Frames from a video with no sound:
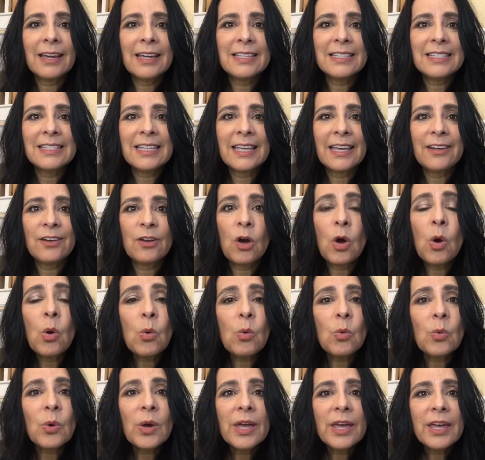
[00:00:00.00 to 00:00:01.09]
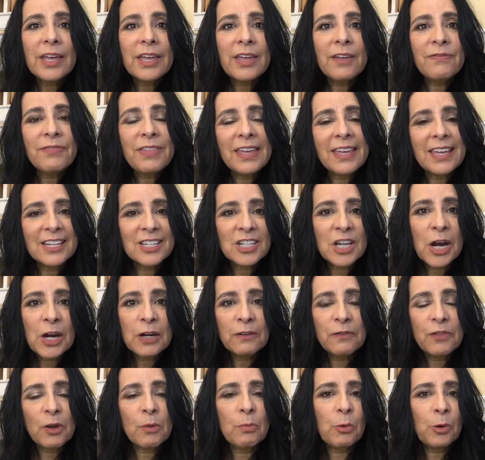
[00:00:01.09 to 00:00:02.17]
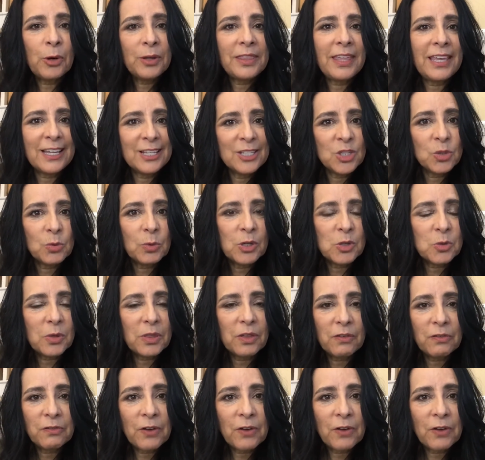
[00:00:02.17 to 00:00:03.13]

I said, oh, if they get tired of their board, they can switch with a